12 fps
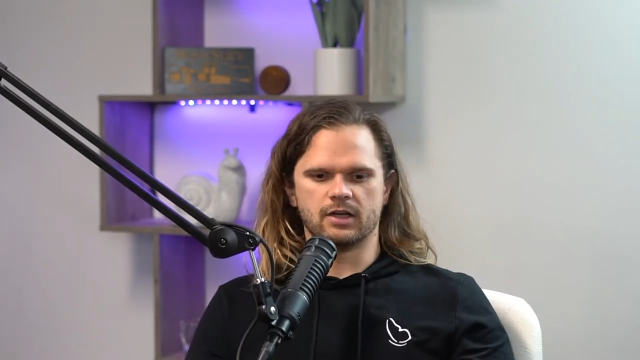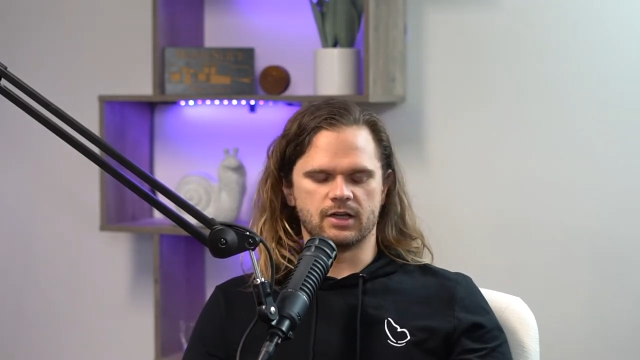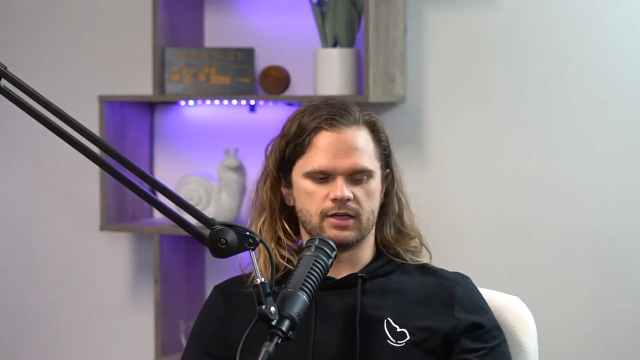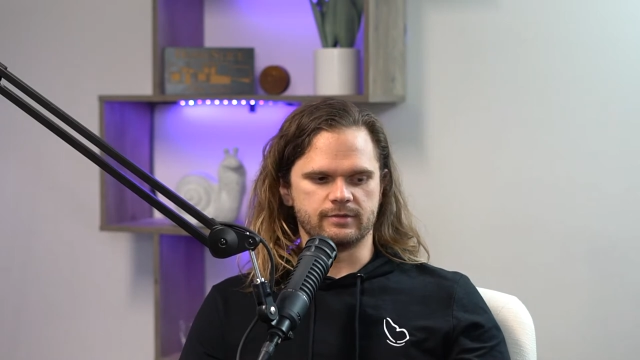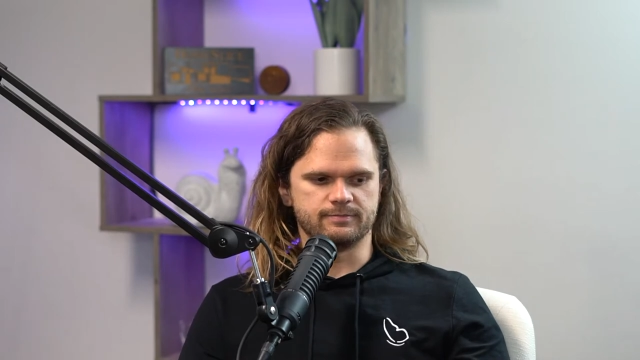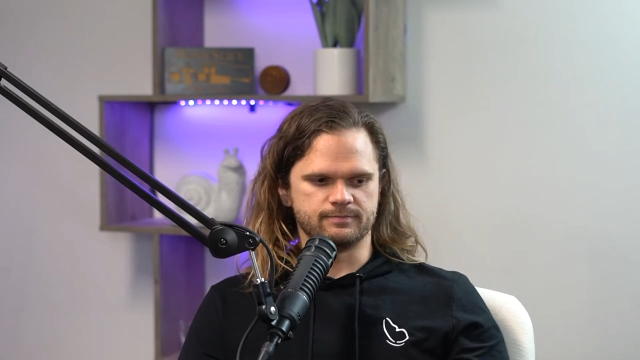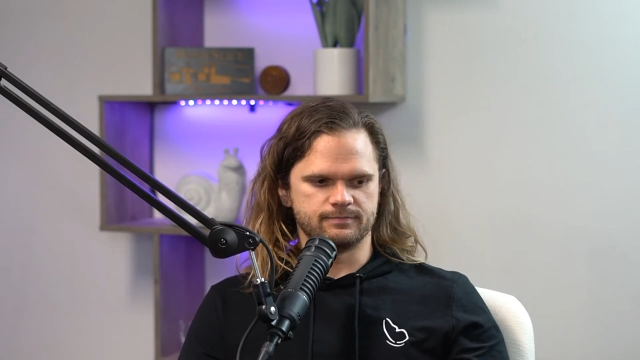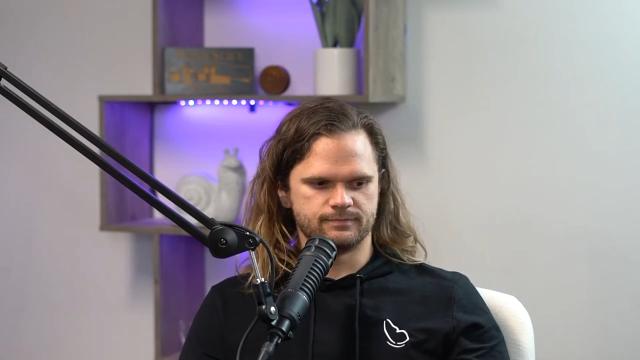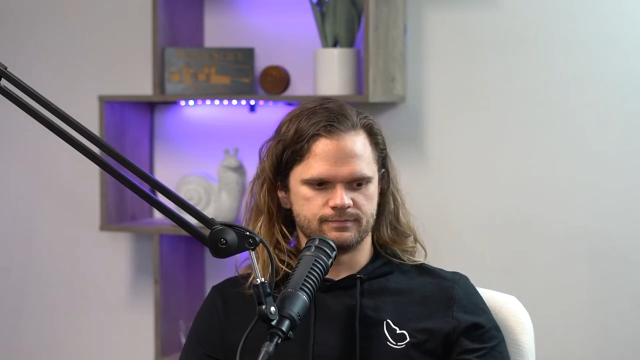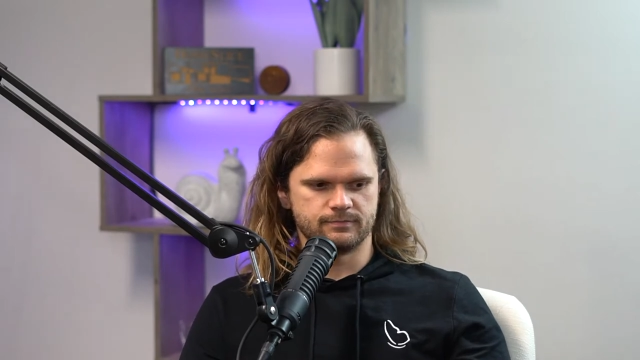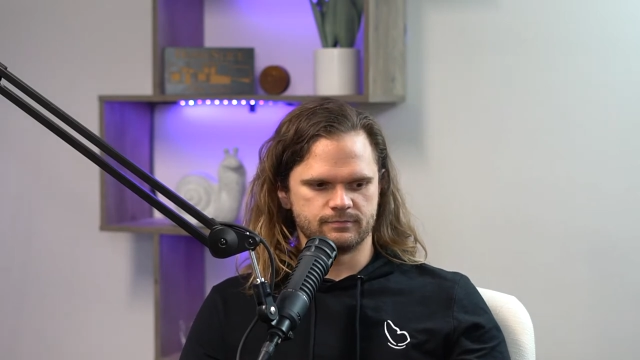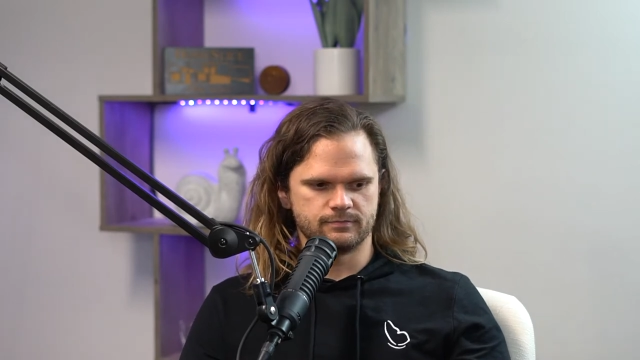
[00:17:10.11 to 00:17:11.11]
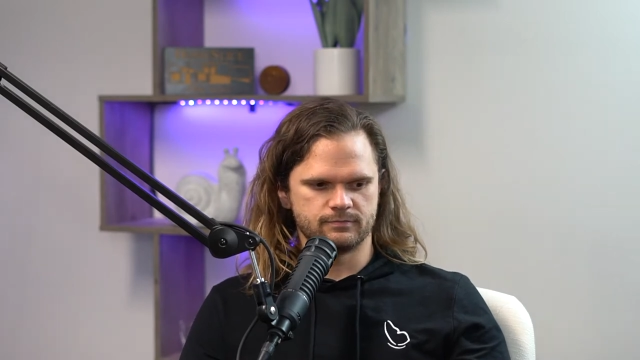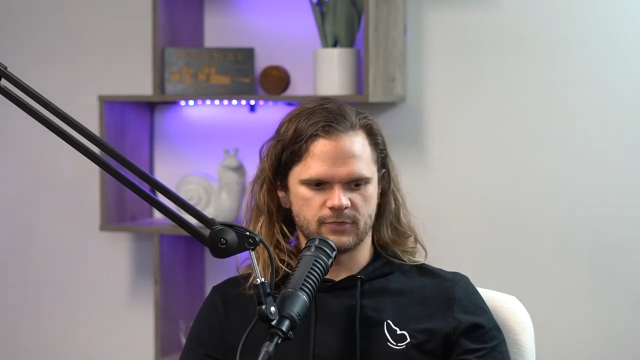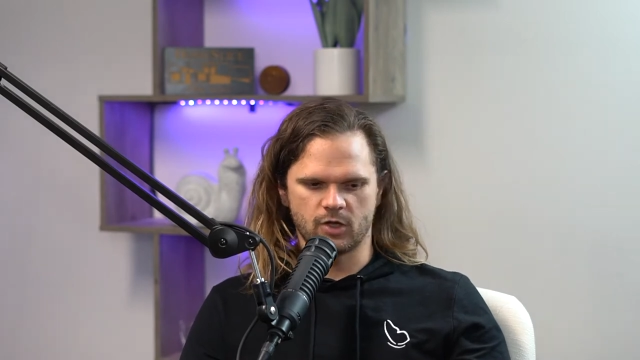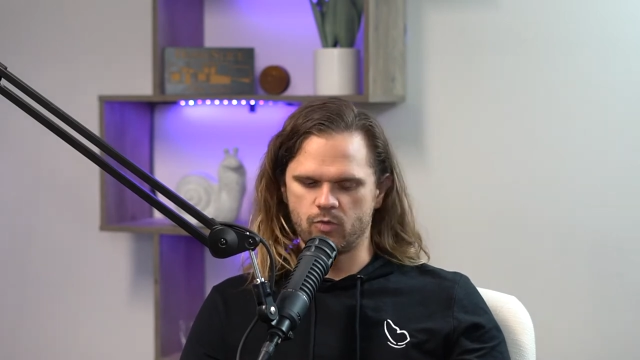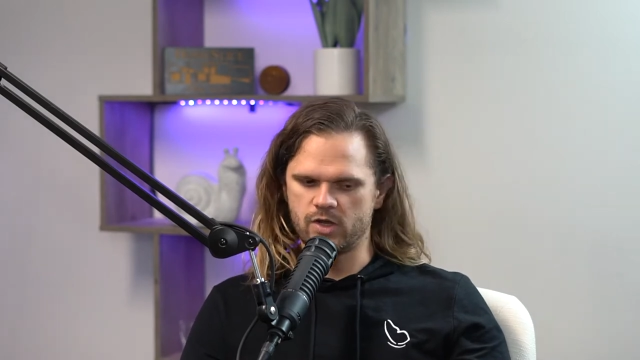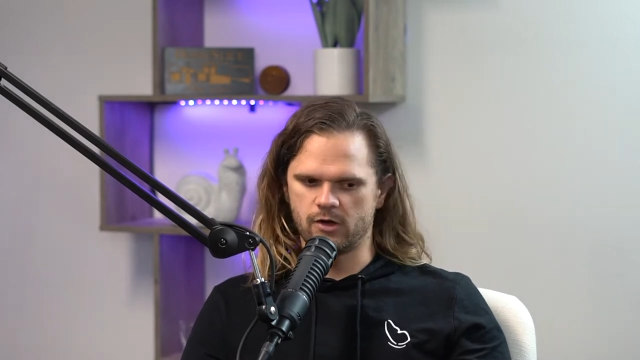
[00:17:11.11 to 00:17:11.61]
like
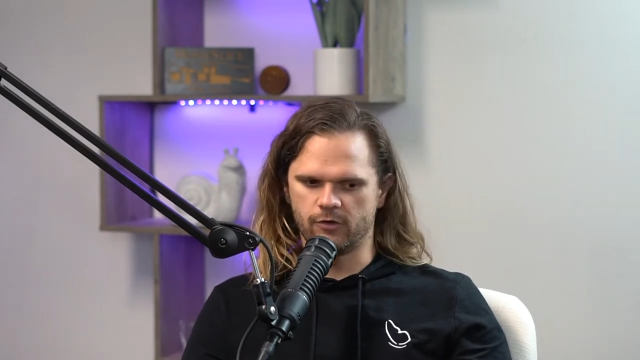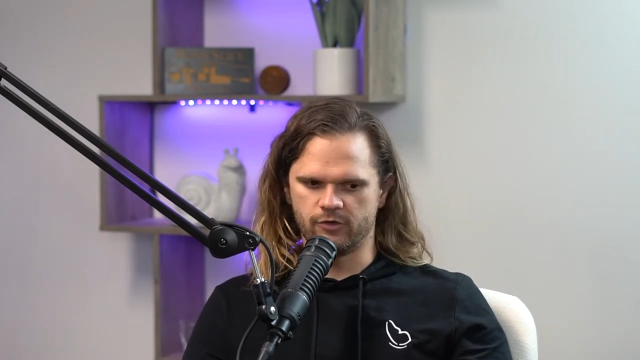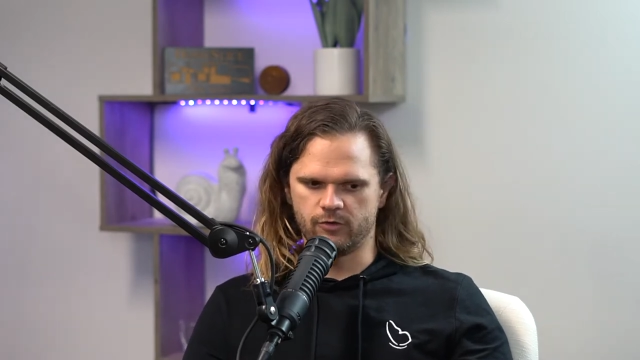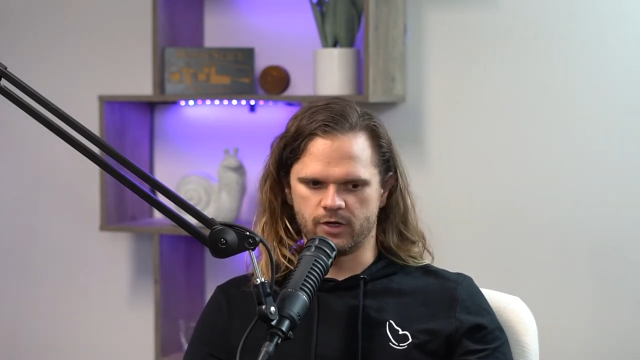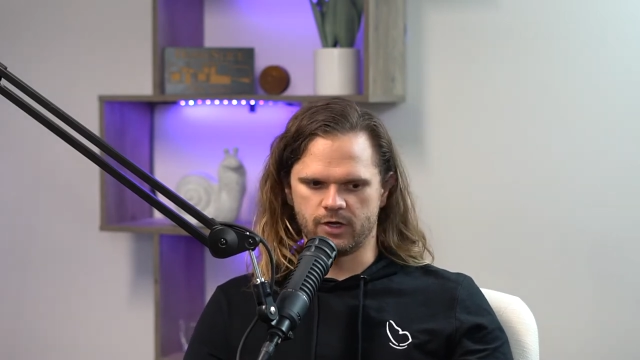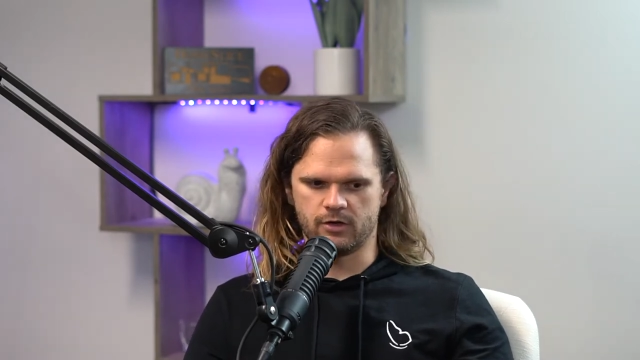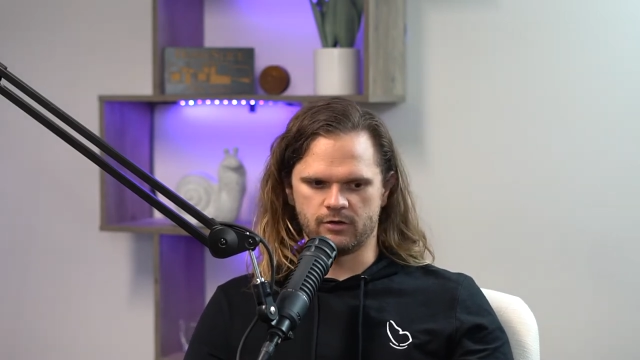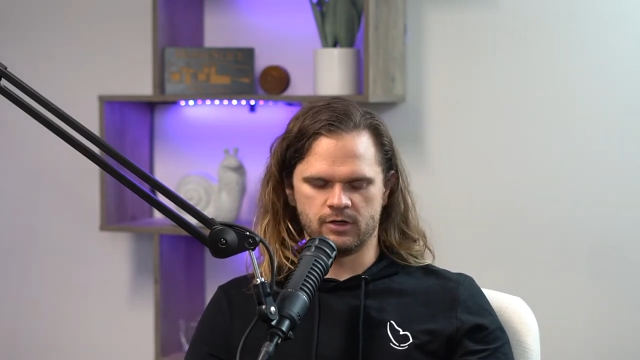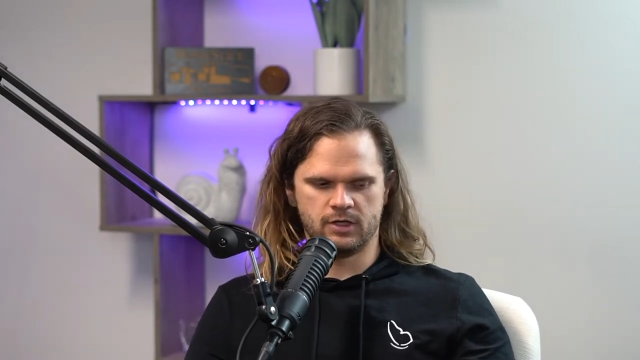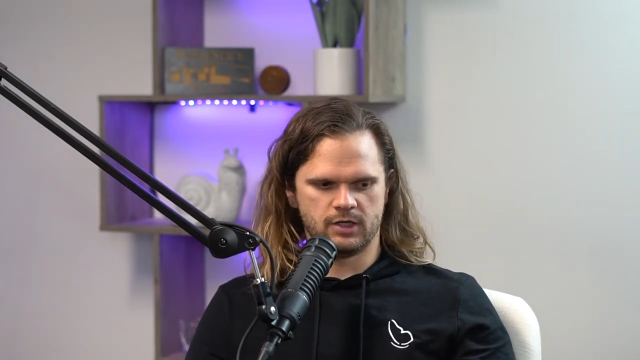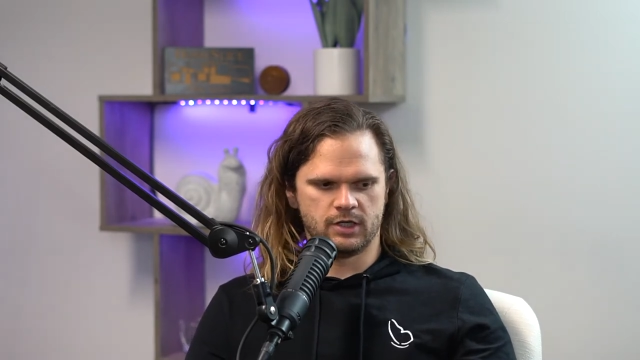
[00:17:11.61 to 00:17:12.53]
a week or two ago.